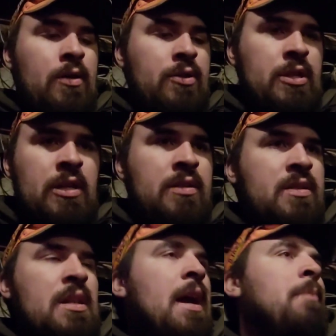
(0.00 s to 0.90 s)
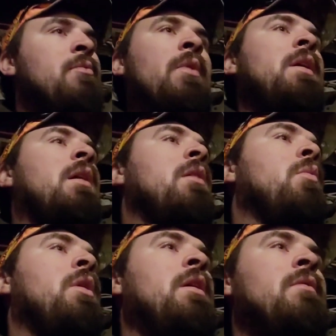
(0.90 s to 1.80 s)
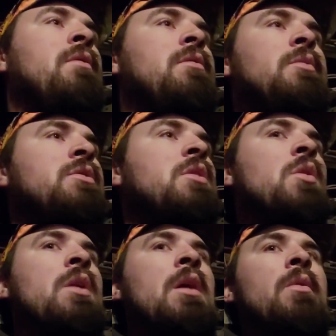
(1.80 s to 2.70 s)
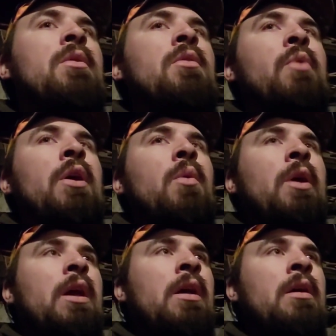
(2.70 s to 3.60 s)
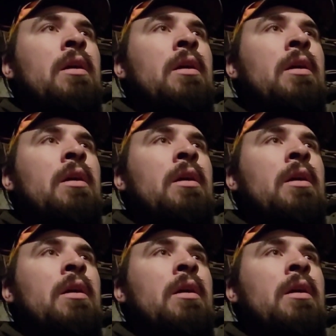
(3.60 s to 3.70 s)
She snapped right out of whatever was going on with her right away.